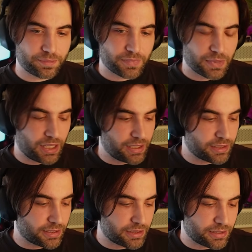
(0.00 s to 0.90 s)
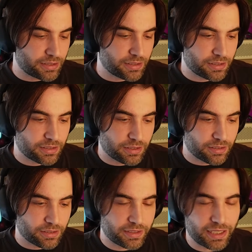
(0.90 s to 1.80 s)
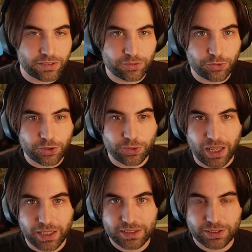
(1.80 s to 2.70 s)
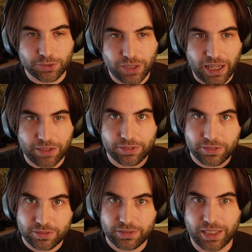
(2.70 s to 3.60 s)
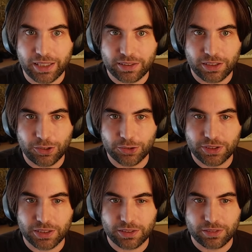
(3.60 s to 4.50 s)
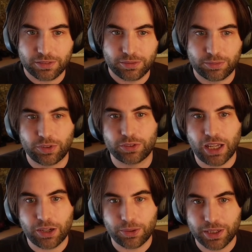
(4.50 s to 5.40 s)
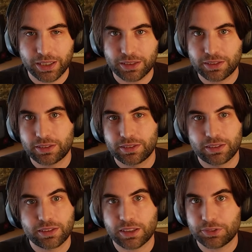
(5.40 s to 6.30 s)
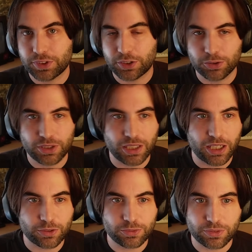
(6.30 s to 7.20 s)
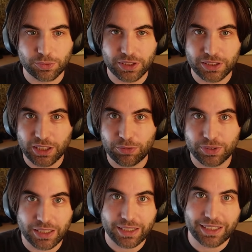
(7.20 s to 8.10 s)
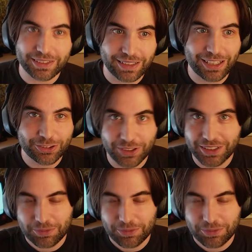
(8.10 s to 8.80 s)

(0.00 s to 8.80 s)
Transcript: And that requires to have that hosted on our end. If it goes down, we need someone that can actually